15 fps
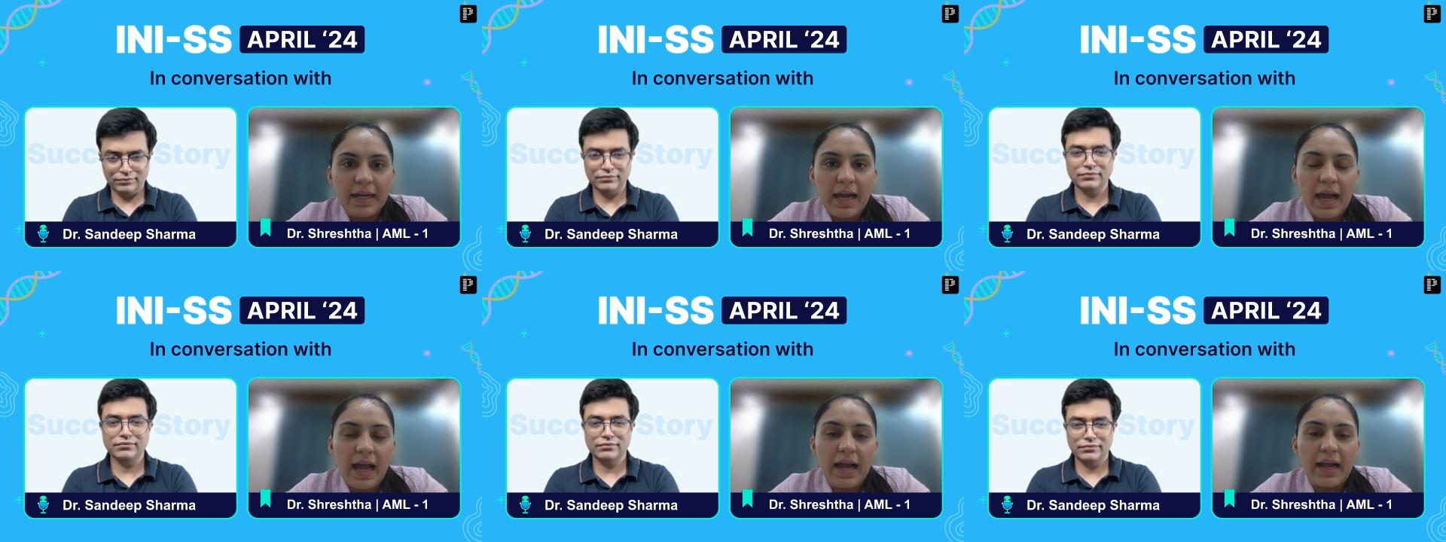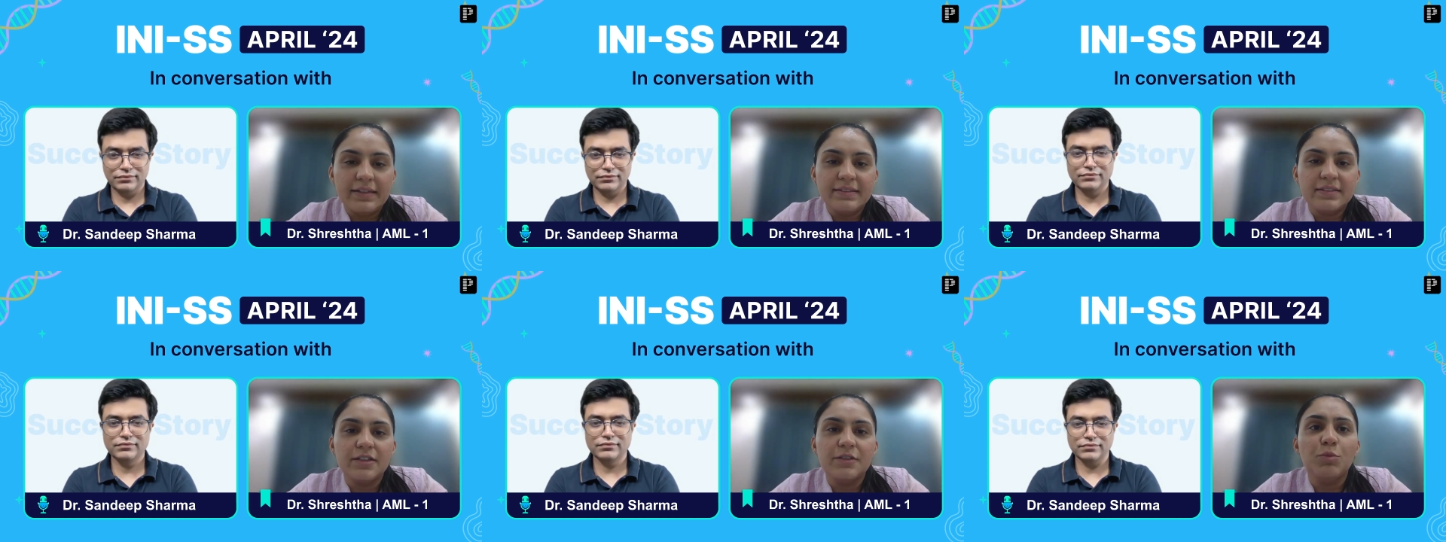
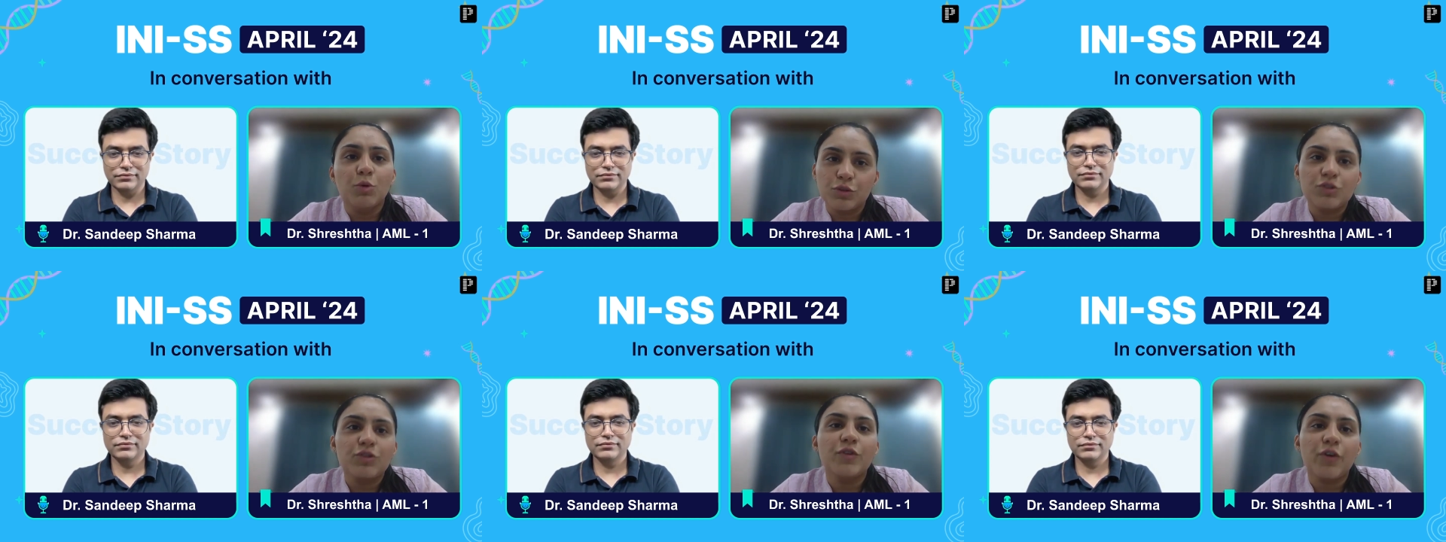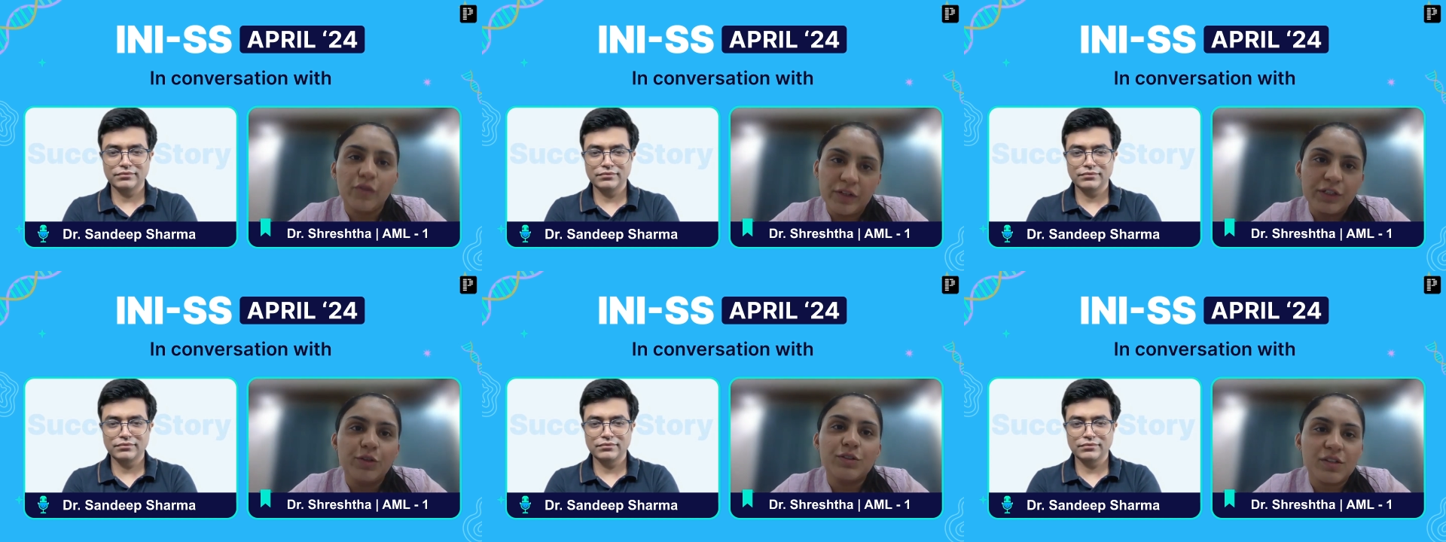Speaker 1: and sir most of your
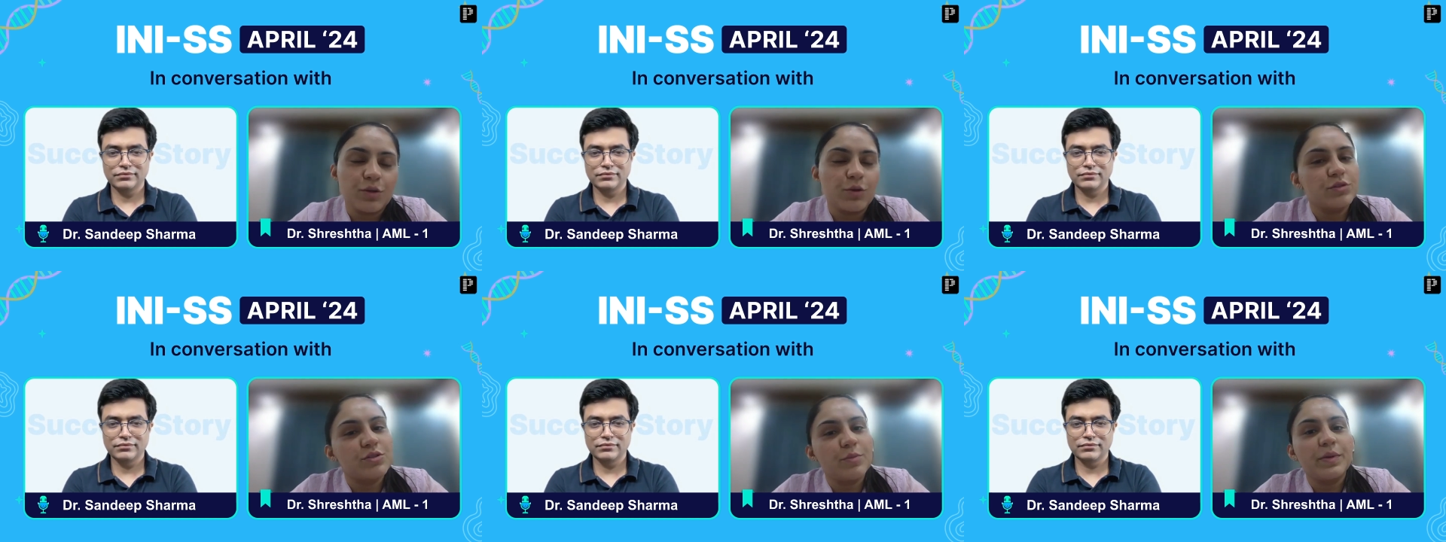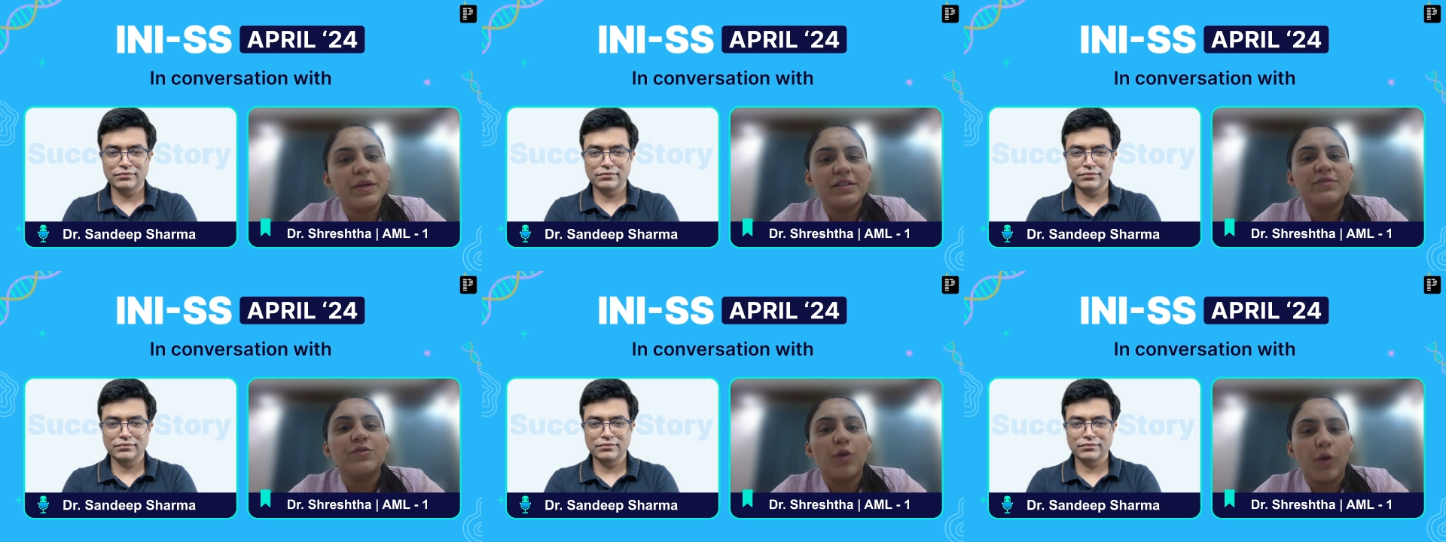videos are also
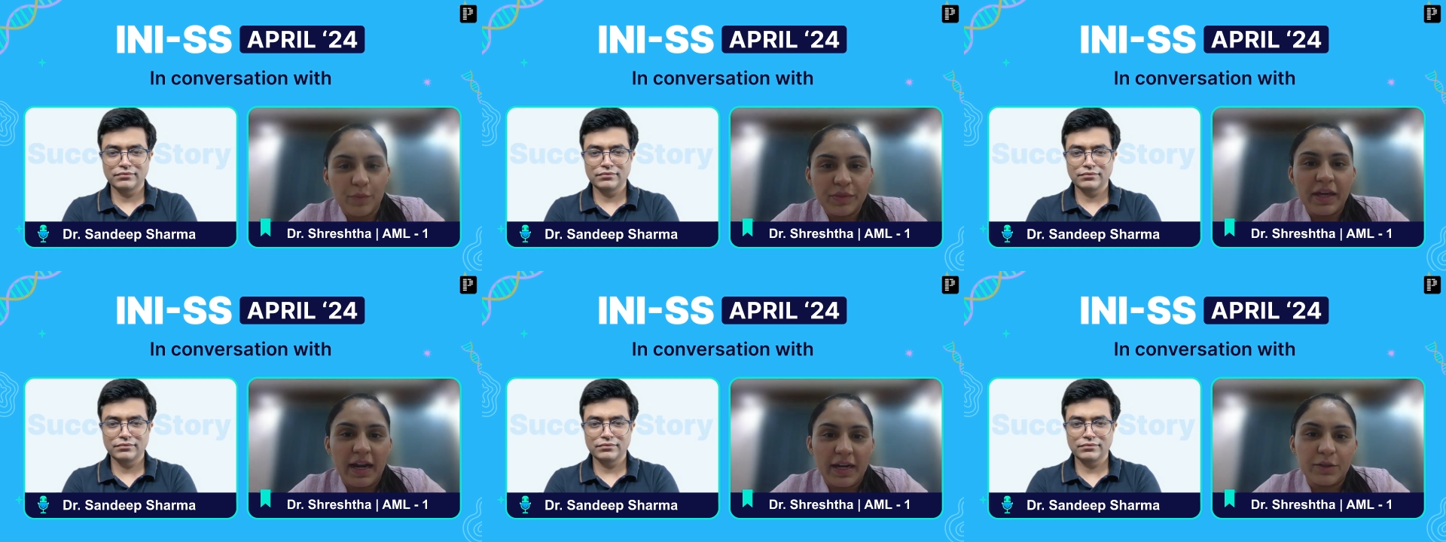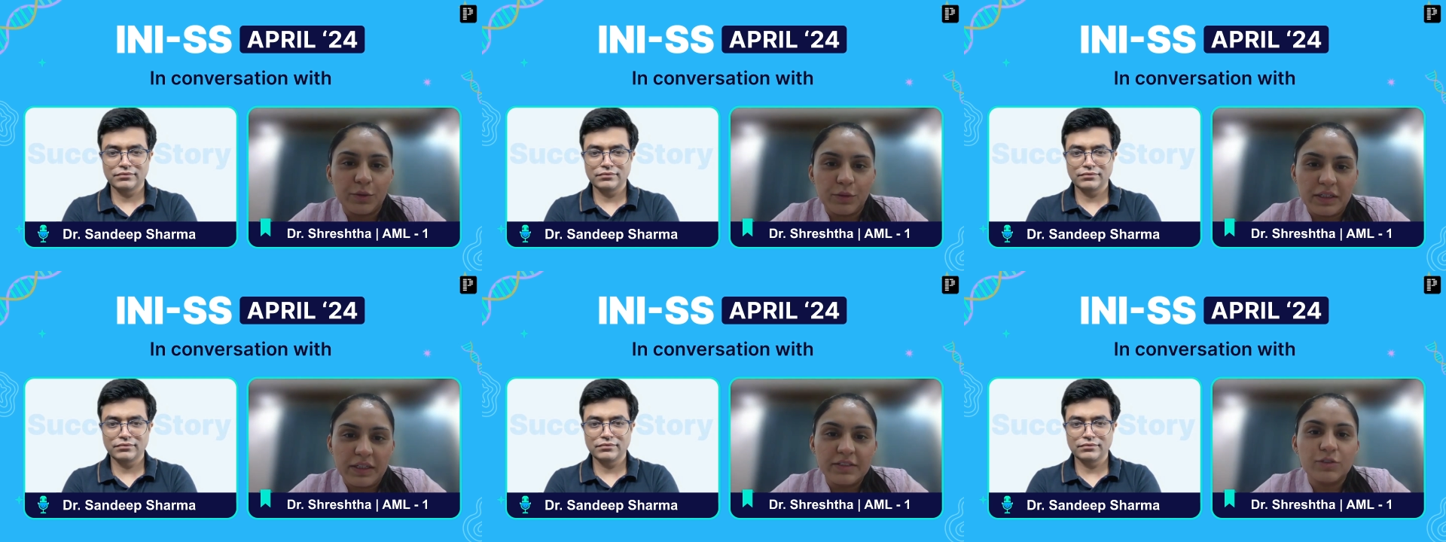based from that
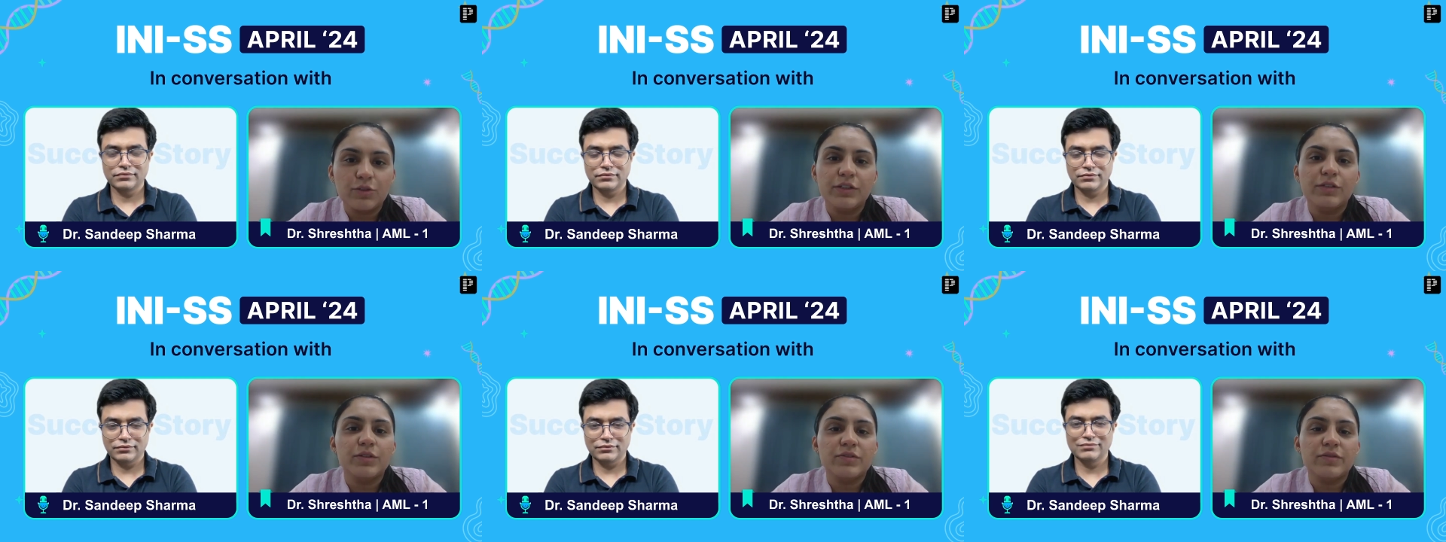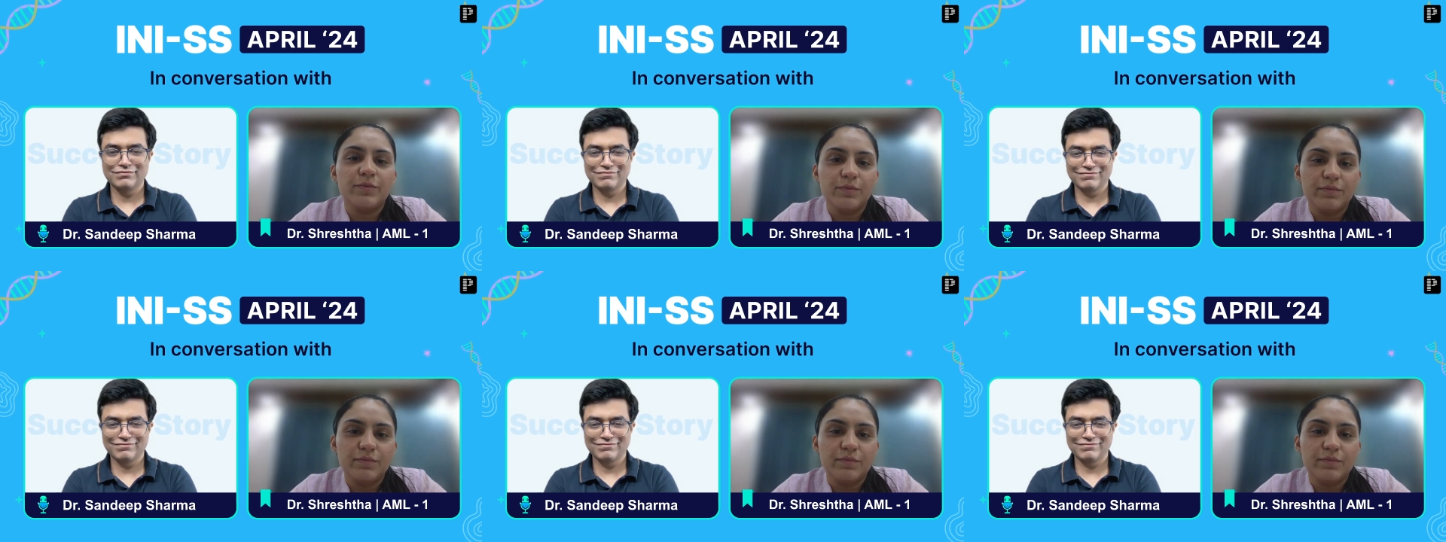only so it was